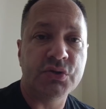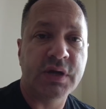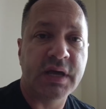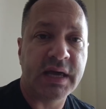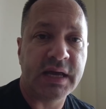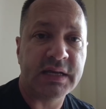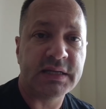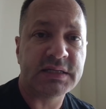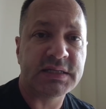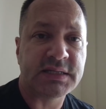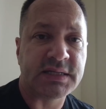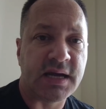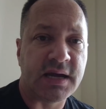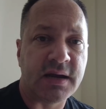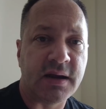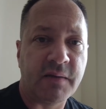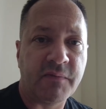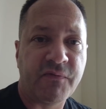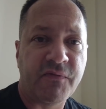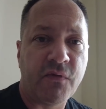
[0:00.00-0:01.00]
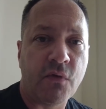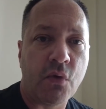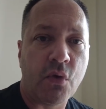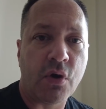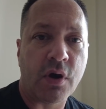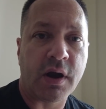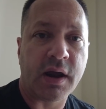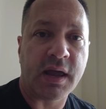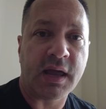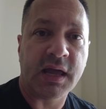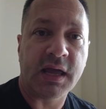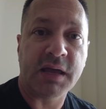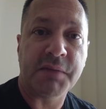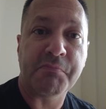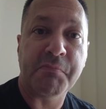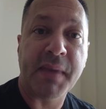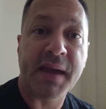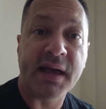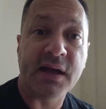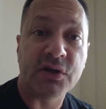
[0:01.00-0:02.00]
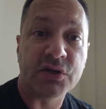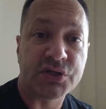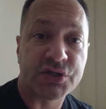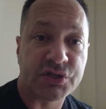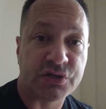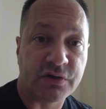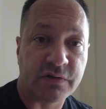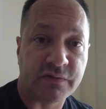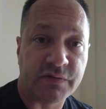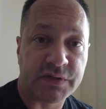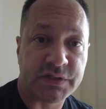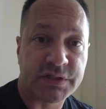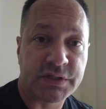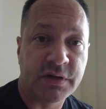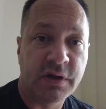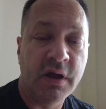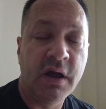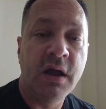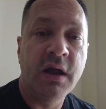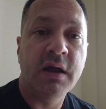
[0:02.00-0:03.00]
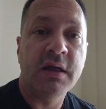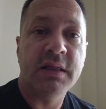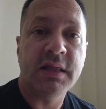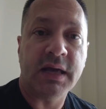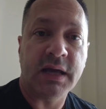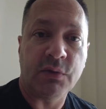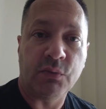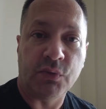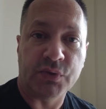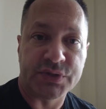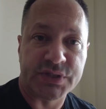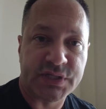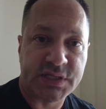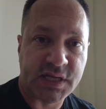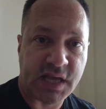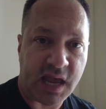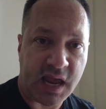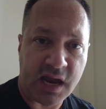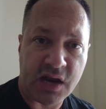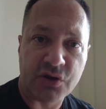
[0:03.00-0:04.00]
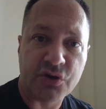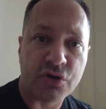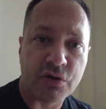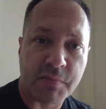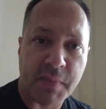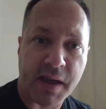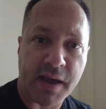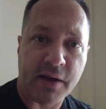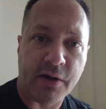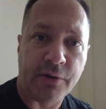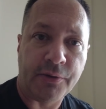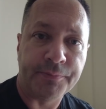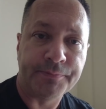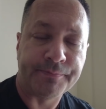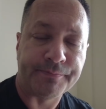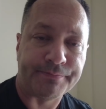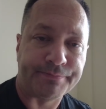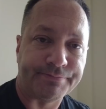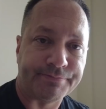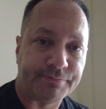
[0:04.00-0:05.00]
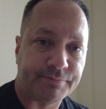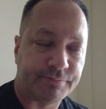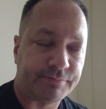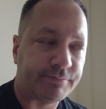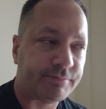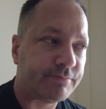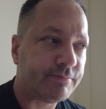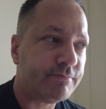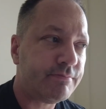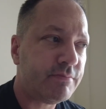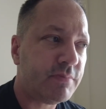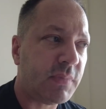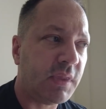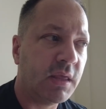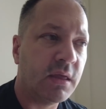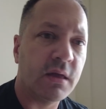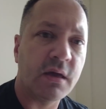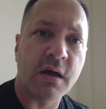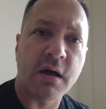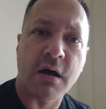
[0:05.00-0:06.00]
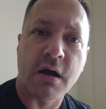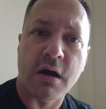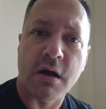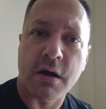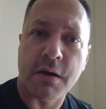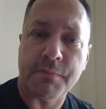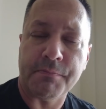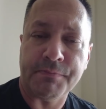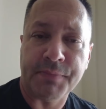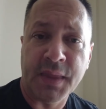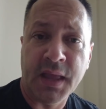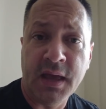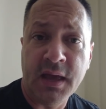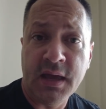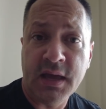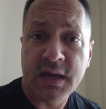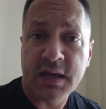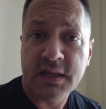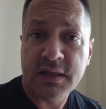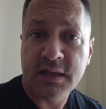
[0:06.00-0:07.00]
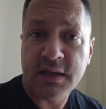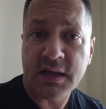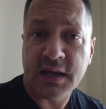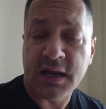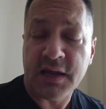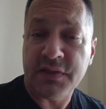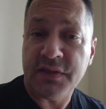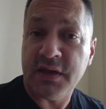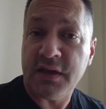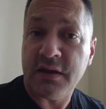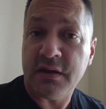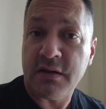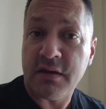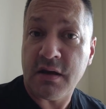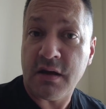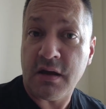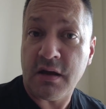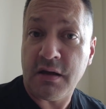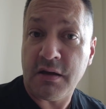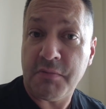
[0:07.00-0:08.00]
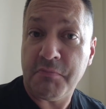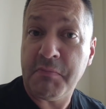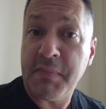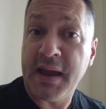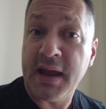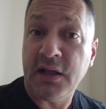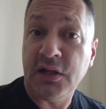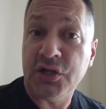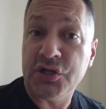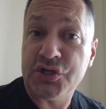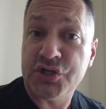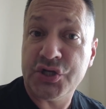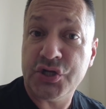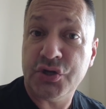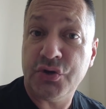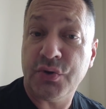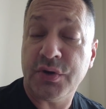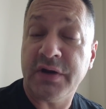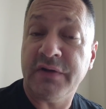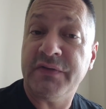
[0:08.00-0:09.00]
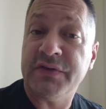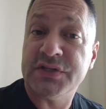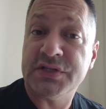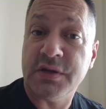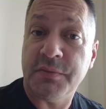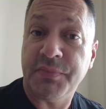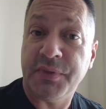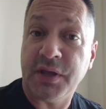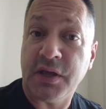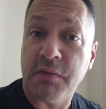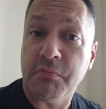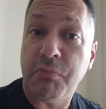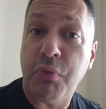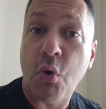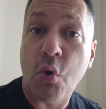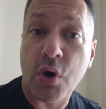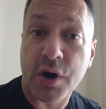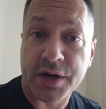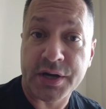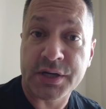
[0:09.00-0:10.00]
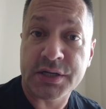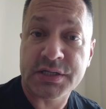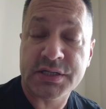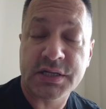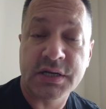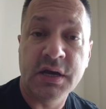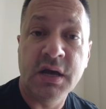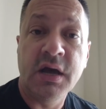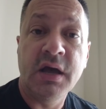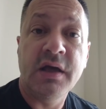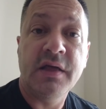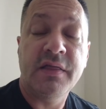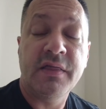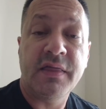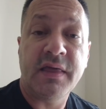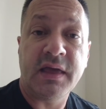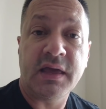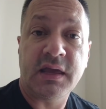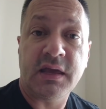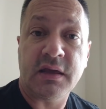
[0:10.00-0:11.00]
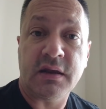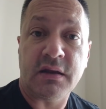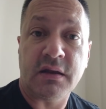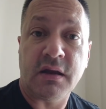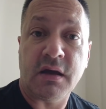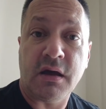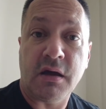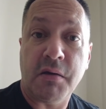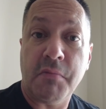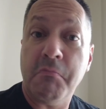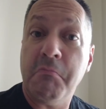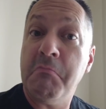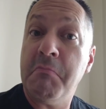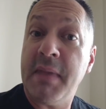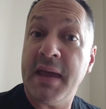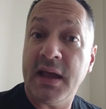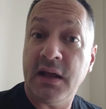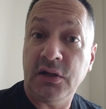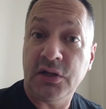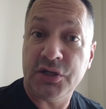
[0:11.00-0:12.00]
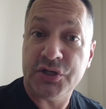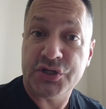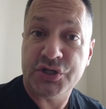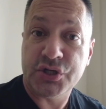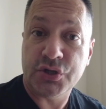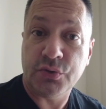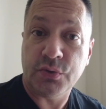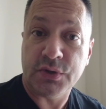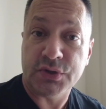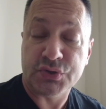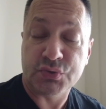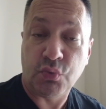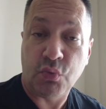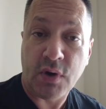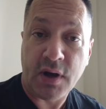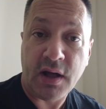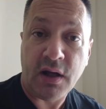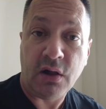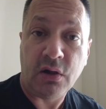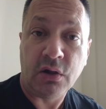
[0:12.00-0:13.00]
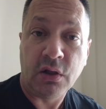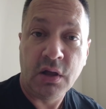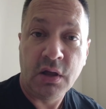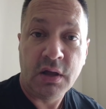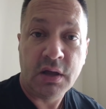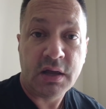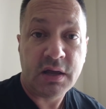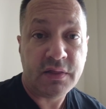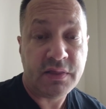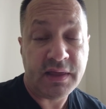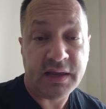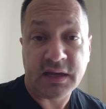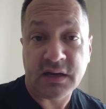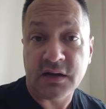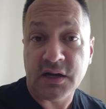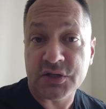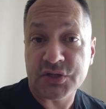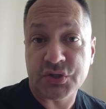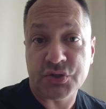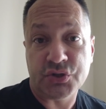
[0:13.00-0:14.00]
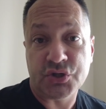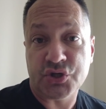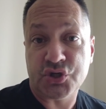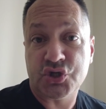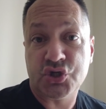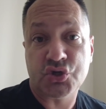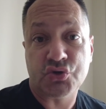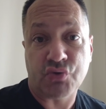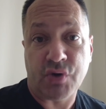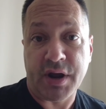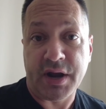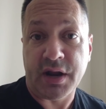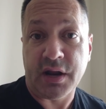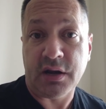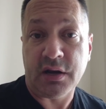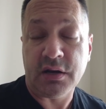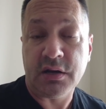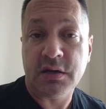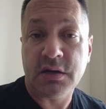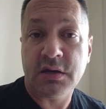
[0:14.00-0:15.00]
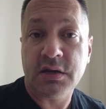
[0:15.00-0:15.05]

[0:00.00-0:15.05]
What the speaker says: you can sign up for a mail service that will scan your mail and then mail it to you. And if it's something important, they can mail it to you as well. They can also just shred it.